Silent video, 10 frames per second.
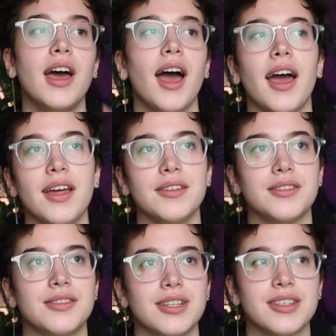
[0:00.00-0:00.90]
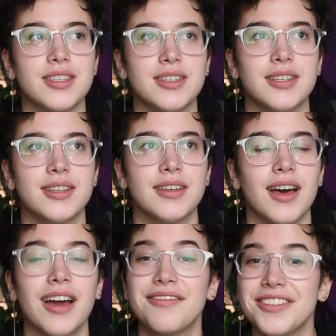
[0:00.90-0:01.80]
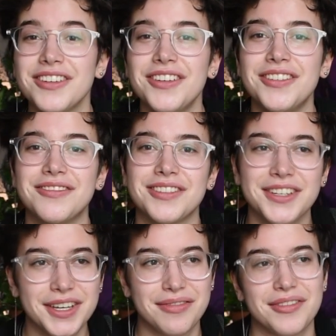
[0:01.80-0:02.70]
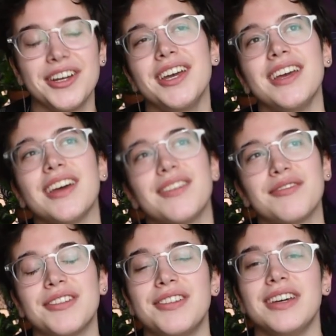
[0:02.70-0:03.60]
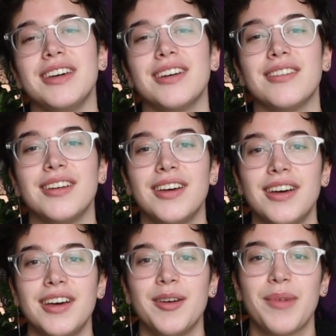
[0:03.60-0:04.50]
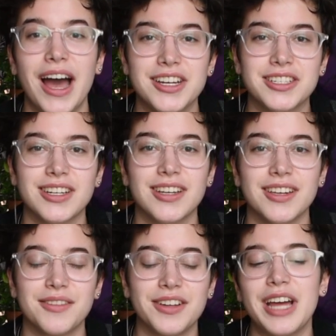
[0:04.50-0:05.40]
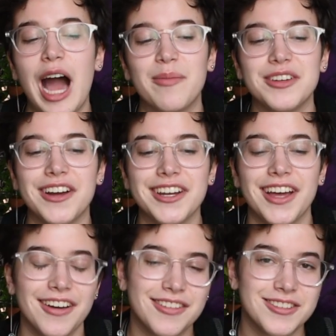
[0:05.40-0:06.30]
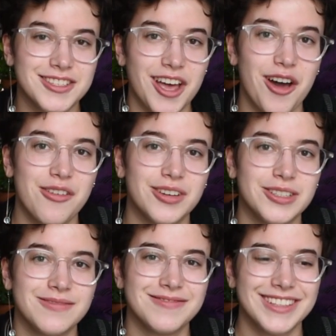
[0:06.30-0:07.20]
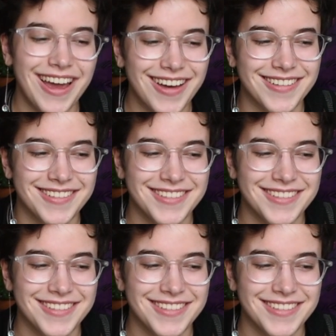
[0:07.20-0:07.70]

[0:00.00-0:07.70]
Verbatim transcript: And just, I feel really free and really passionate and really happy right now. So yeah.